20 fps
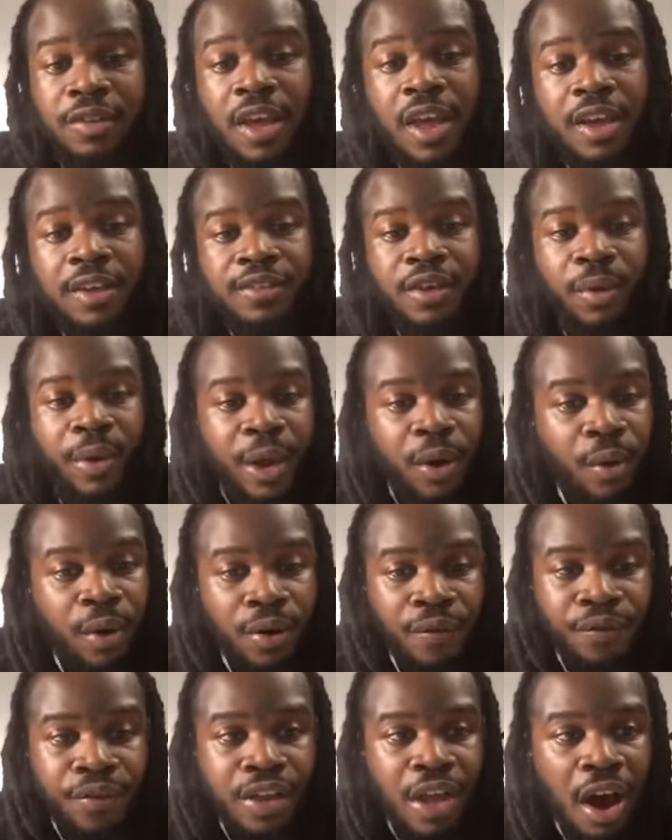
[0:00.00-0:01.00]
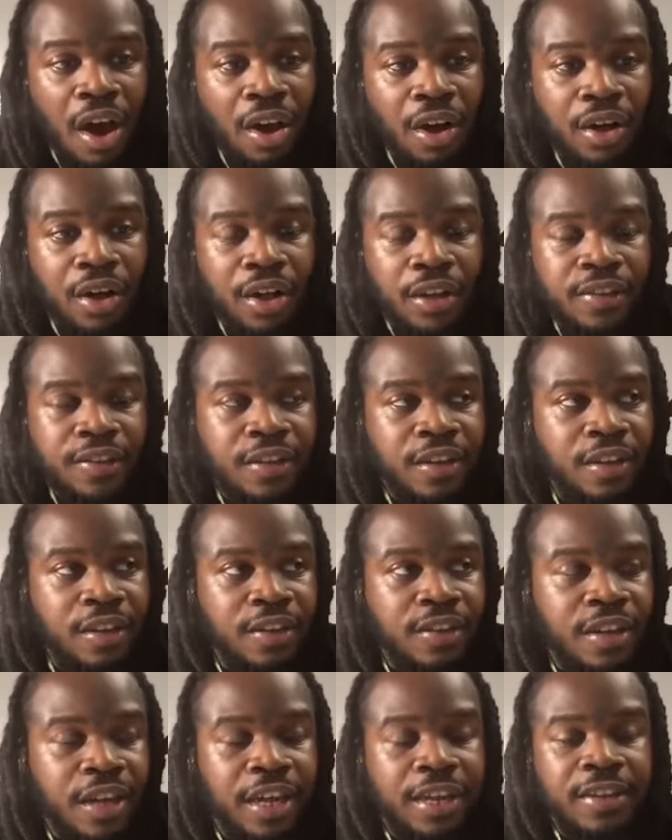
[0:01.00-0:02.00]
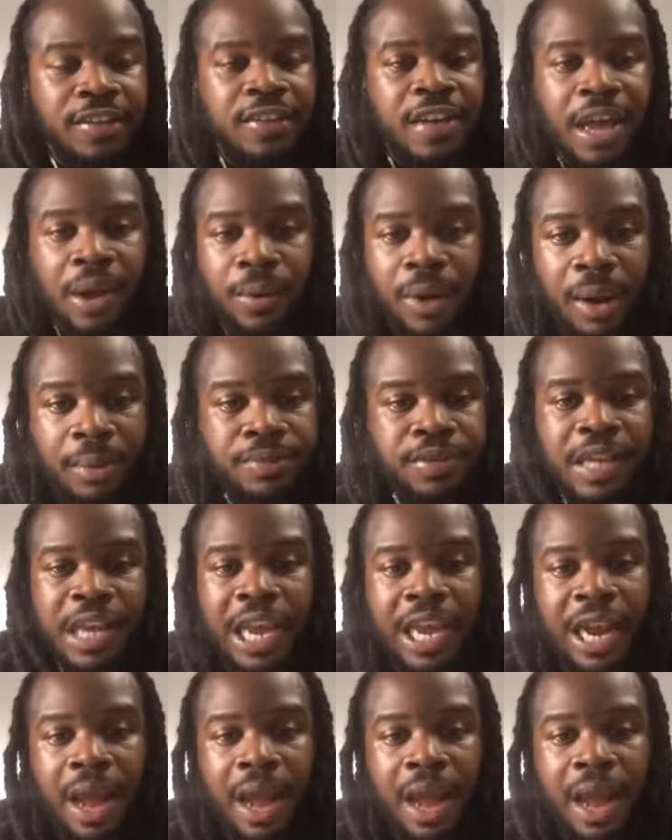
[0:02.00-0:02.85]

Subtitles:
So in order for y'all to understand what I'm saying,